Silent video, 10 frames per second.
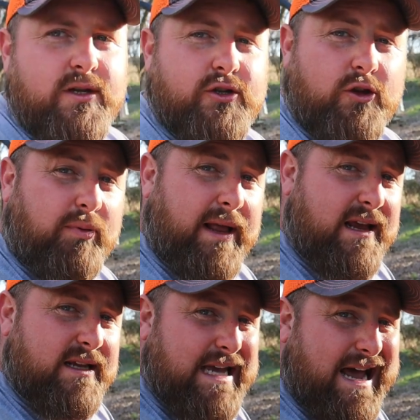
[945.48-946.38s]
So the
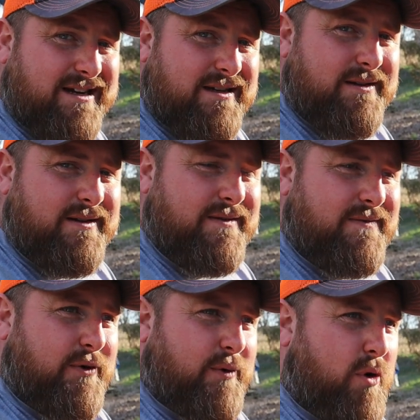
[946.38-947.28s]
plan of attack
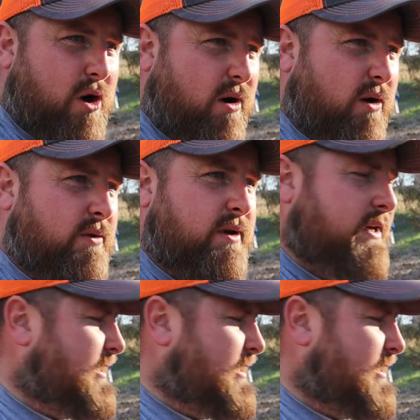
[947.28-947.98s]
for tomorrow